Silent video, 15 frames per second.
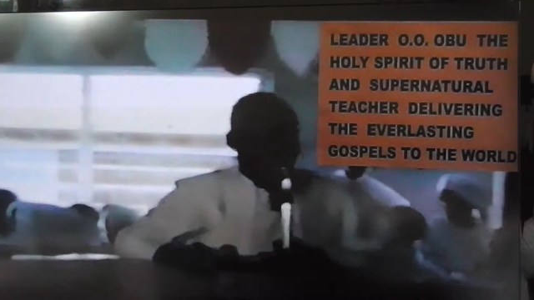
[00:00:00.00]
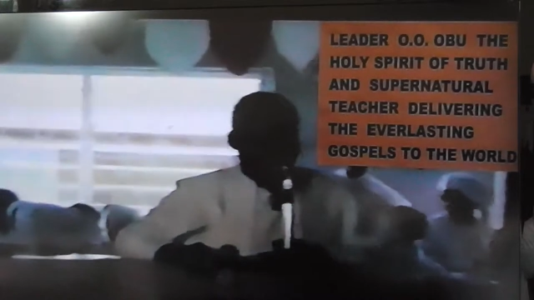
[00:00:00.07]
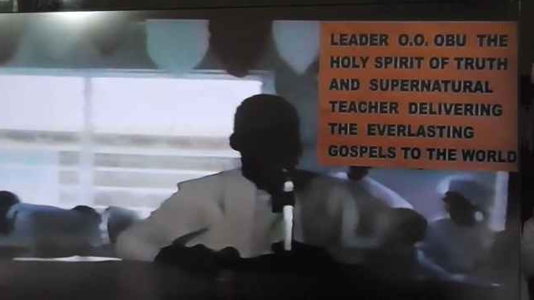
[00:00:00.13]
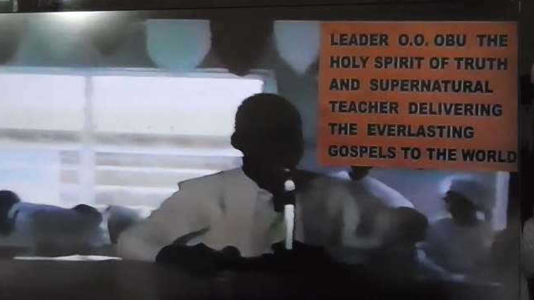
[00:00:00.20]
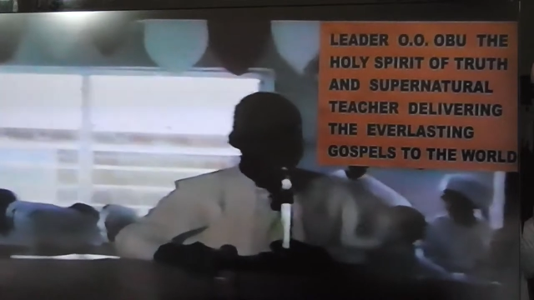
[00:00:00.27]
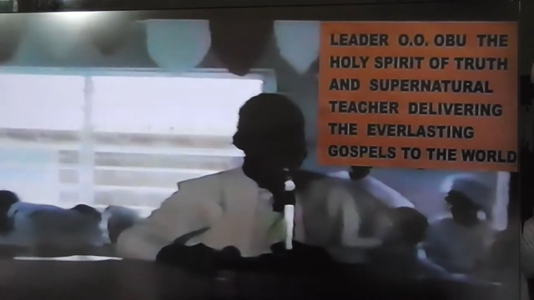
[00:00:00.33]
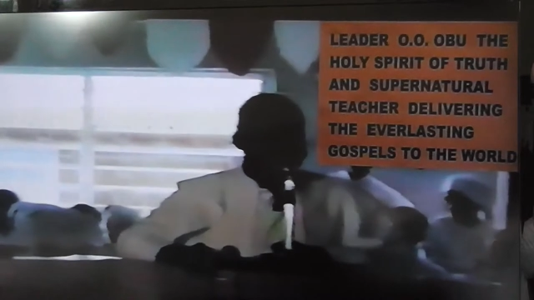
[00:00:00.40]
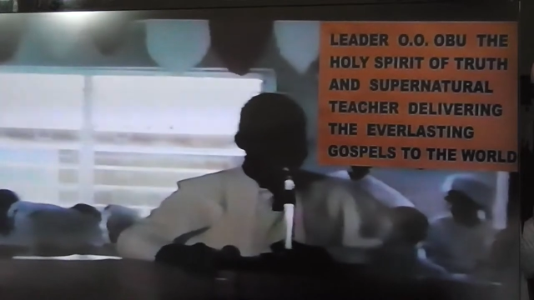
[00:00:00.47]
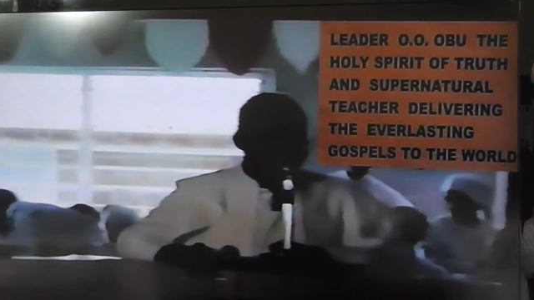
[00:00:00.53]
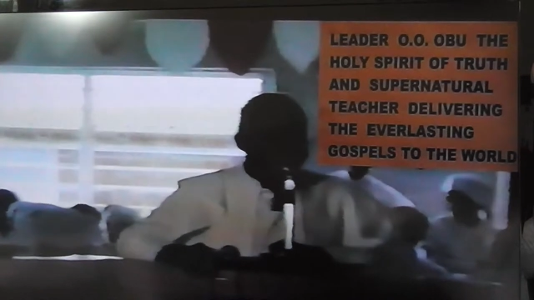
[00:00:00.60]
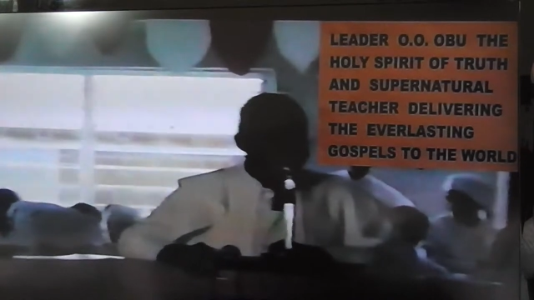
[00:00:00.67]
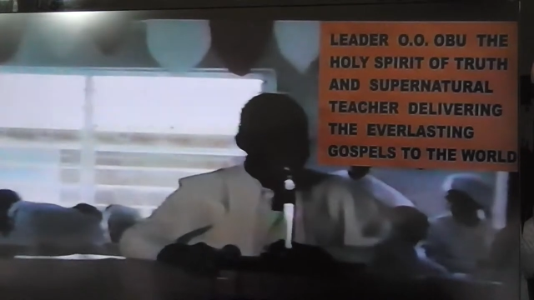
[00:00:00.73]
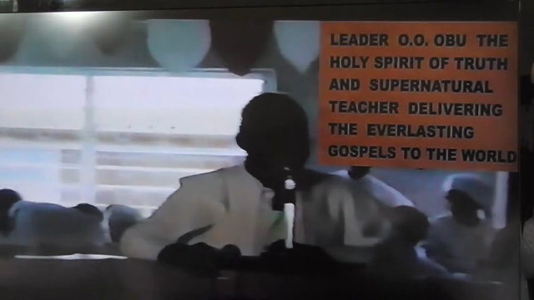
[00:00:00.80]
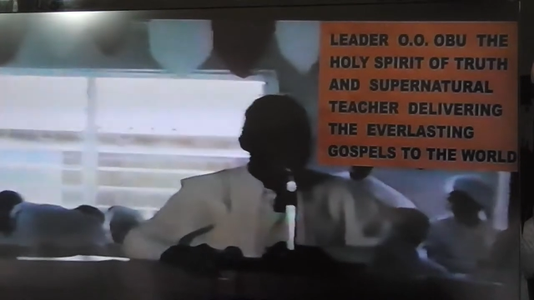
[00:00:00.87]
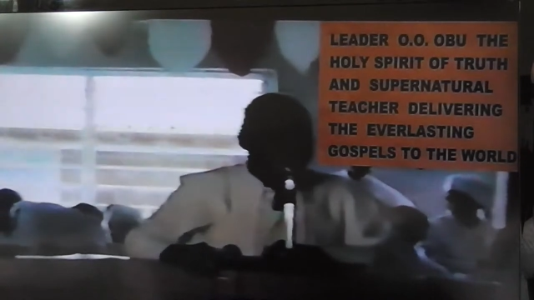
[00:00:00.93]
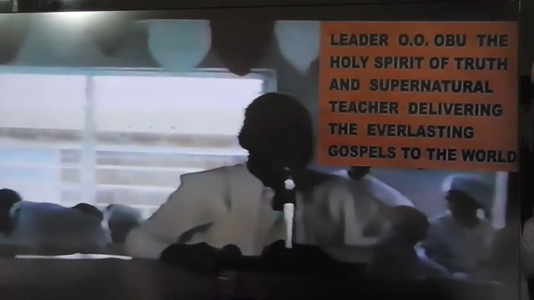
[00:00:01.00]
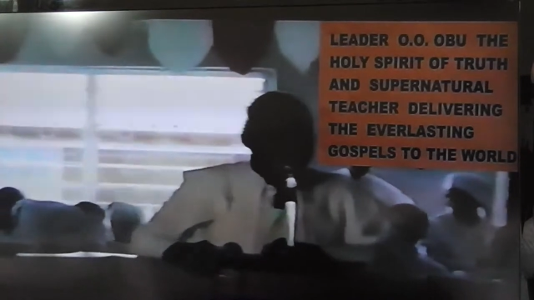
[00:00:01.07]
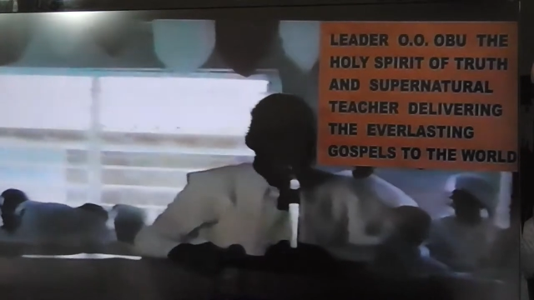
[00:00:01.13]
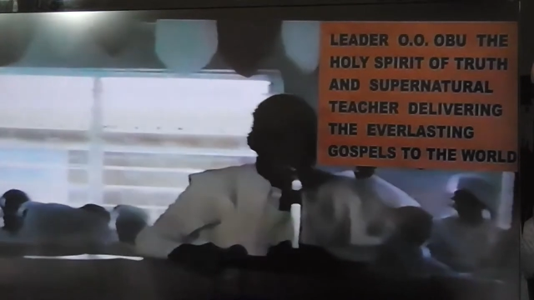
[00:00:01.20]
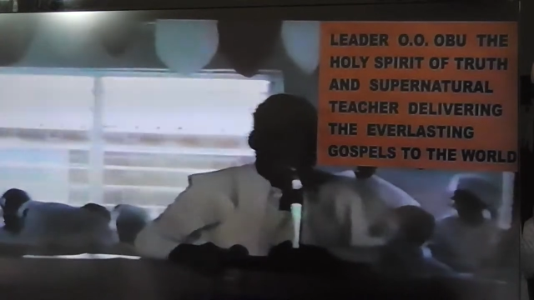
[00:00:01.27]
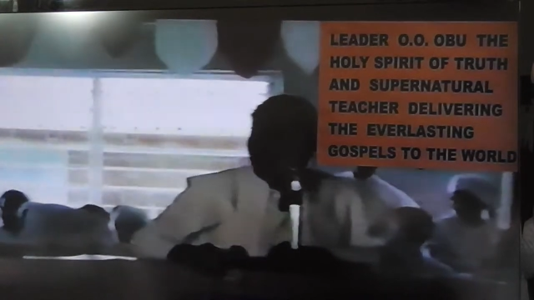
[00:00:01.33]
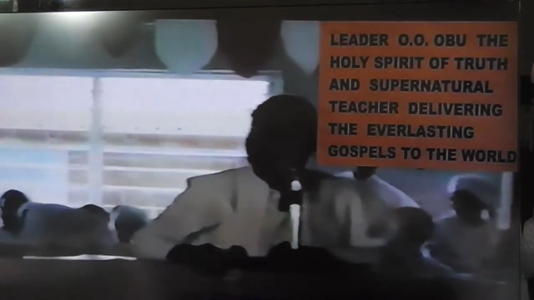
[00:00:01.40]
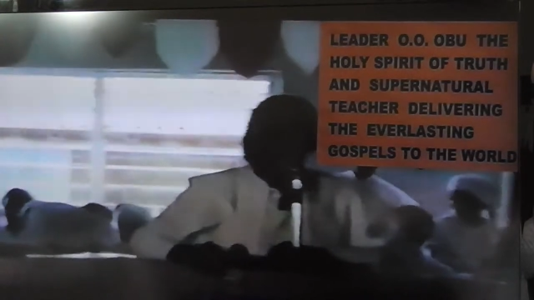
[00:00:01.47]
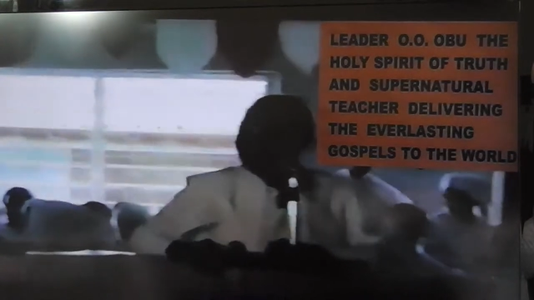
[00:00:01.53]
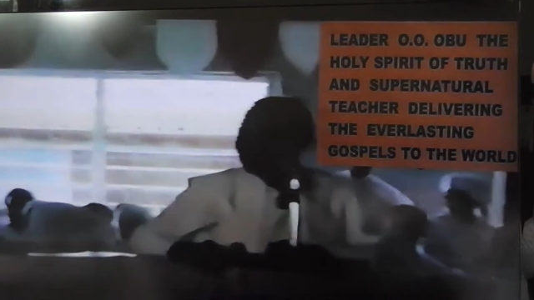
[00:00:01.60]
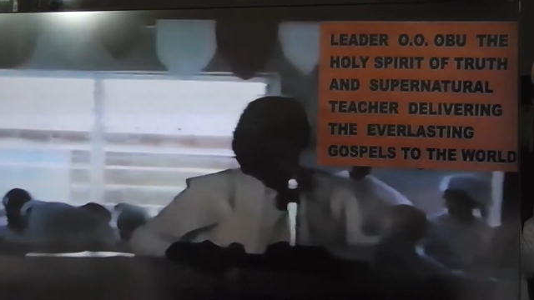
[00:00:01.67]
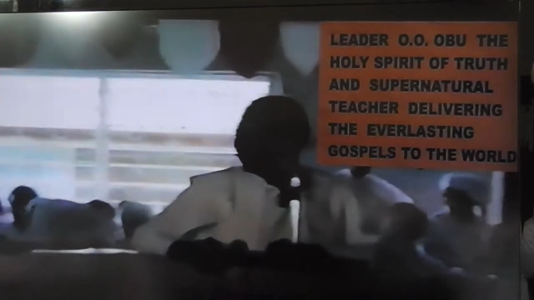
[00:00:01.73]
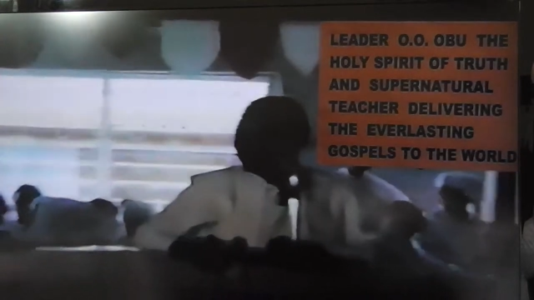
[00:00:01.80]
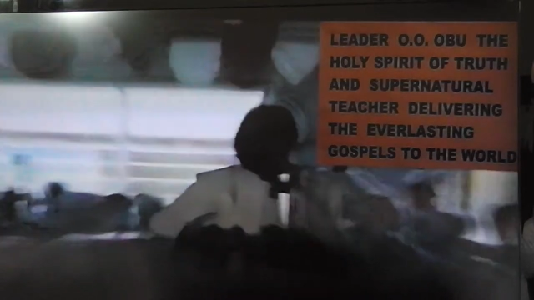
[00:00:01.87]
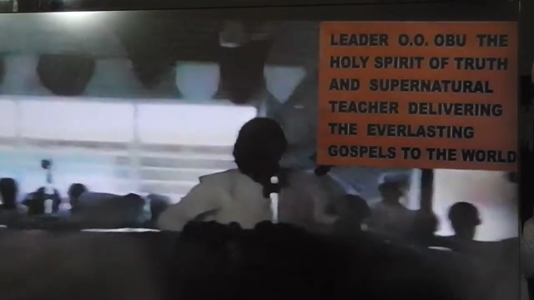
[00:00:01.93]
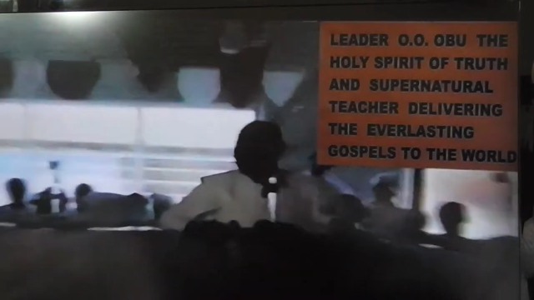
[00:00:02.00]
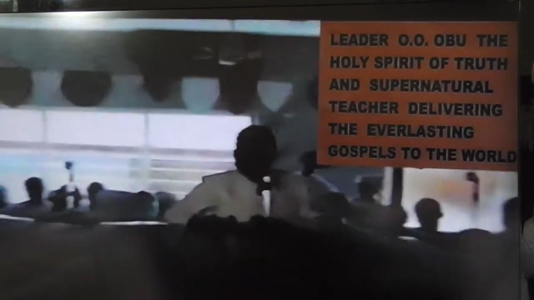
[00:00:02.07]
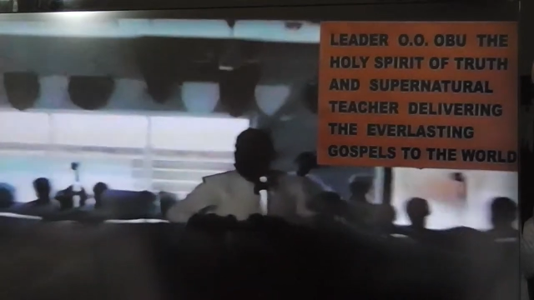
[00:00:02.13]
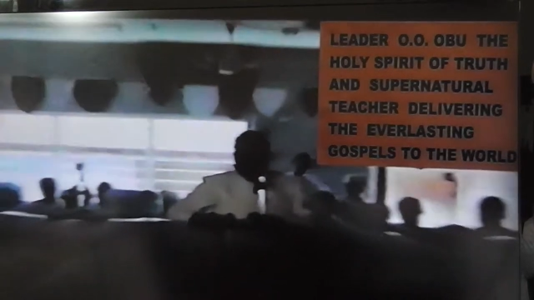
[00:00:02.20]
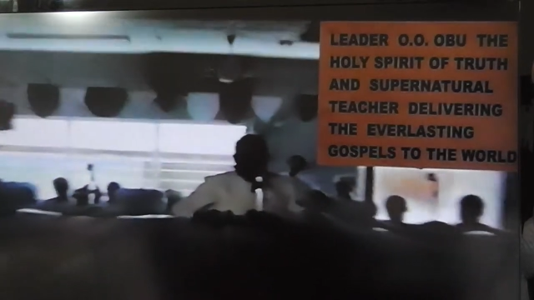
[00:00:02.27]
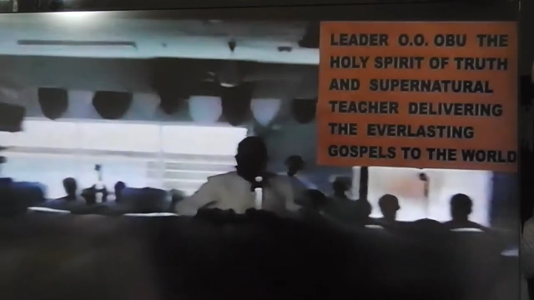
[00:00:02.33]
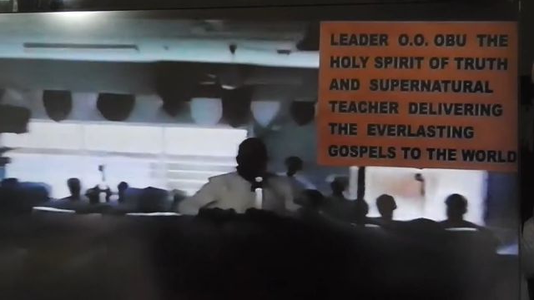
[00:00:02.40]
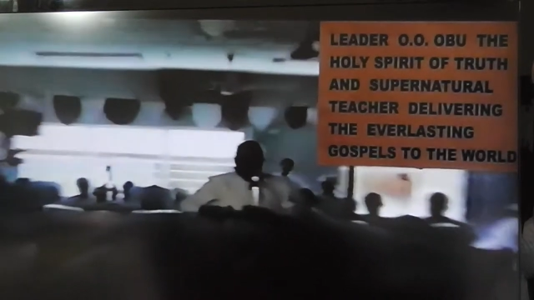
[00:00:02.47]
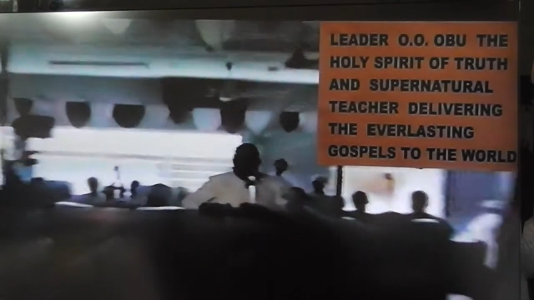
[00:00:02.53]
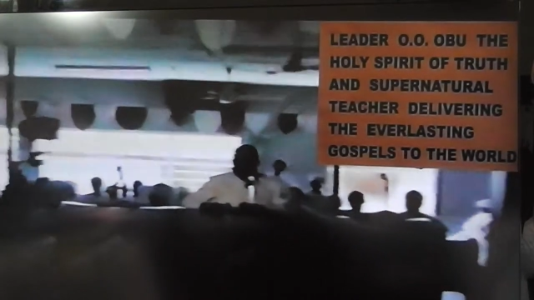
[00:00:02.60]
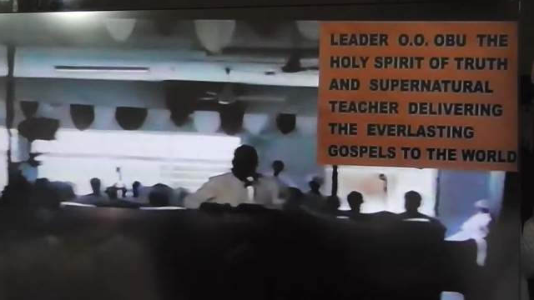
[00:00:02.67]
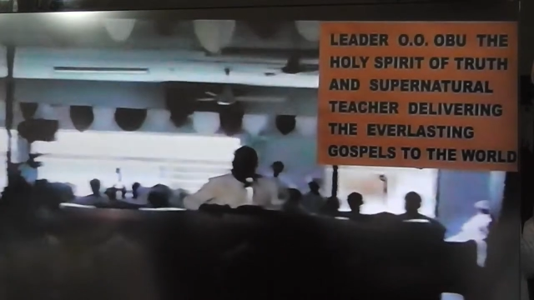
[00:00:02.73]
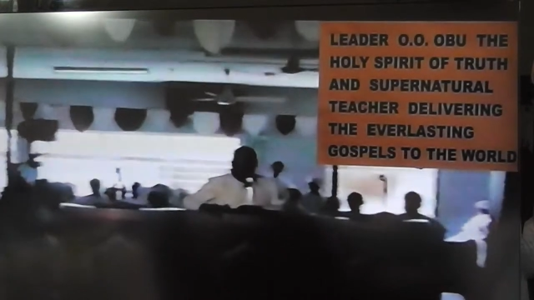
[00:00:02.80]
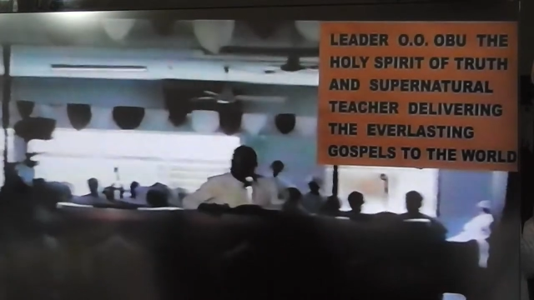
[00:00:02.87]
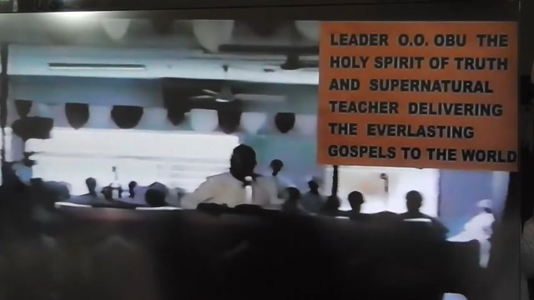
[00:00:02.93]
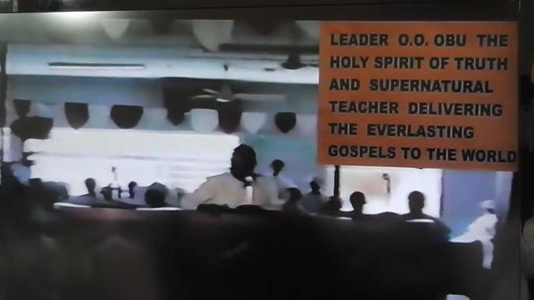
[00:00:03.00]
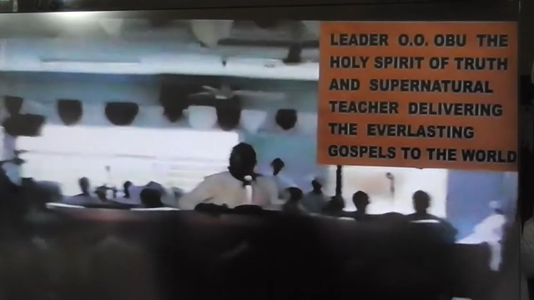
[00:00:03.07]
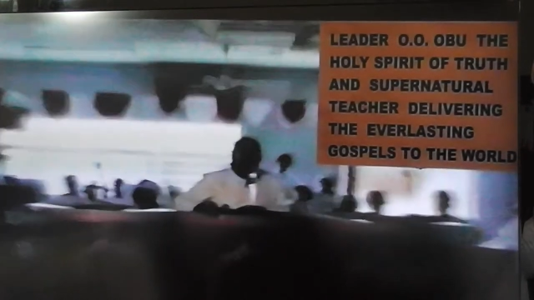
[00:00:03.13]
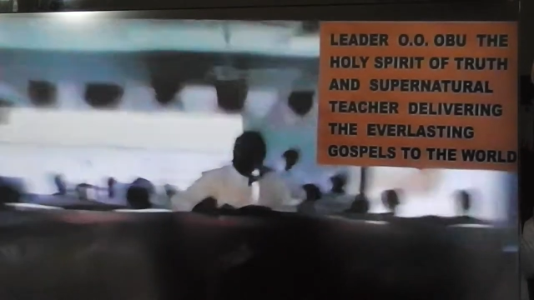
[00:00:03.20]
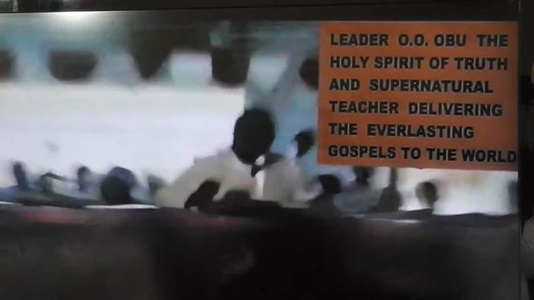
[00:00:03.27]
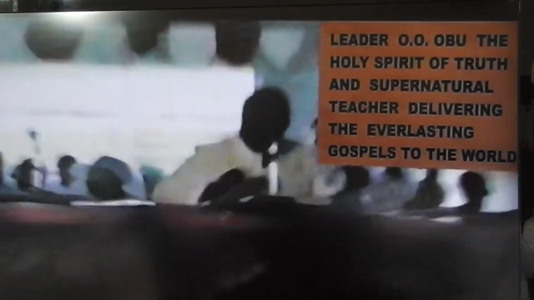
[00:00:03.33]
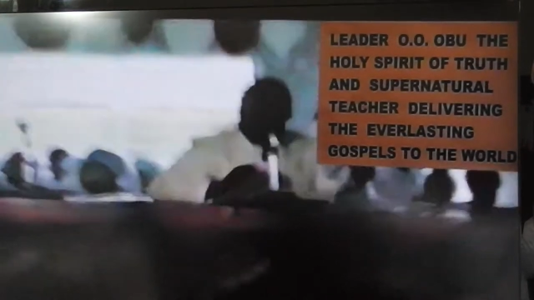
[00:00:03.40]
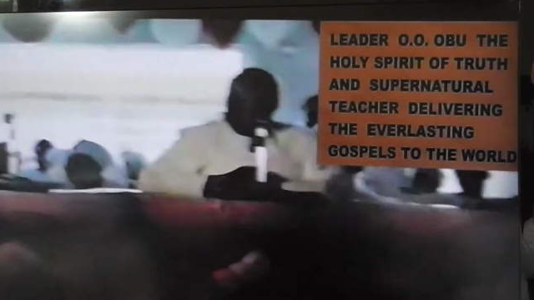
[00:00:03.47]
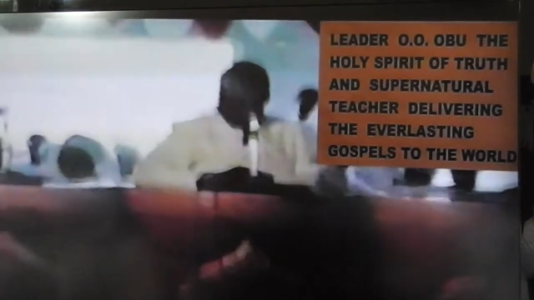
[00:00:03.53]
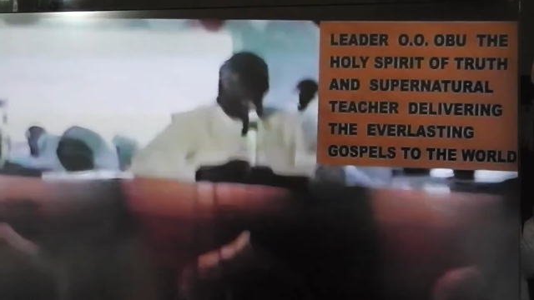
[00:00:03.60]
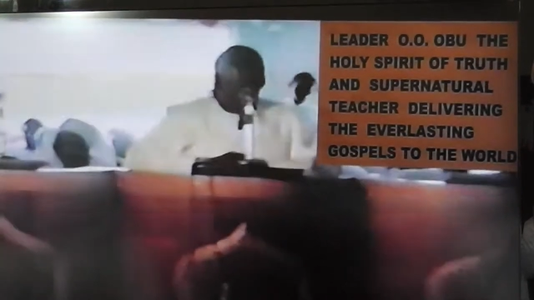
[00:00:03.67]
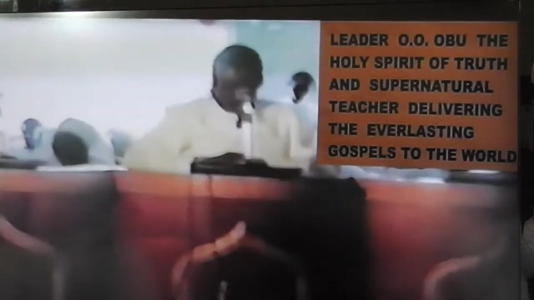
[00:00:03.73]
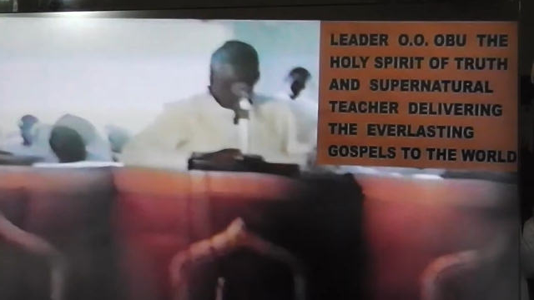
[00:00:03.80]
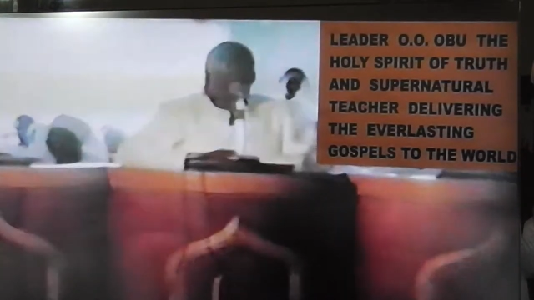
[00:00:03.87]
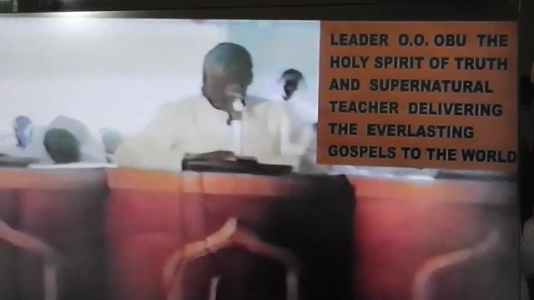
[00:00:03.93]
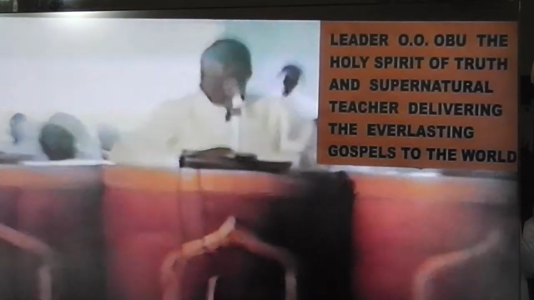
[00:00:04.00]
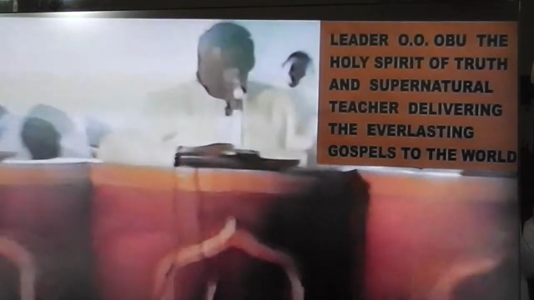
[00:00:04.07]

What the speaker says: Nobody's mouth can be seen.